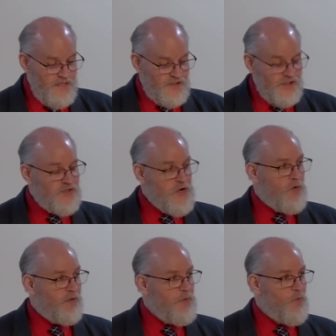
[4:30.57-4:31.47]
this is the
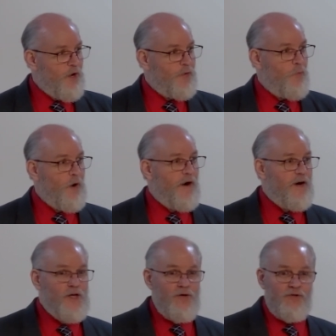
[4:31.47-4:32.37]
only one
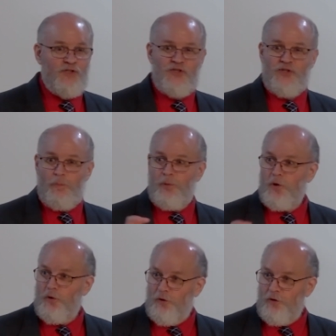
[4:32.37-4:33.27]
where he uses the
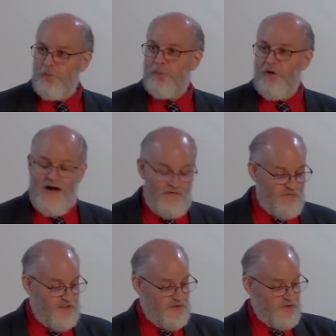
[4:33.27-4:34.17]
plural
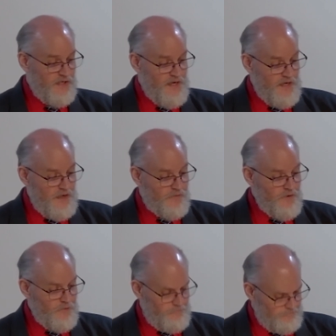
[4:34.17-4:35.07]
prophets. If
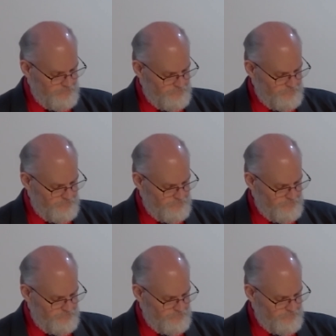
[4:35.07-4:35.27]
you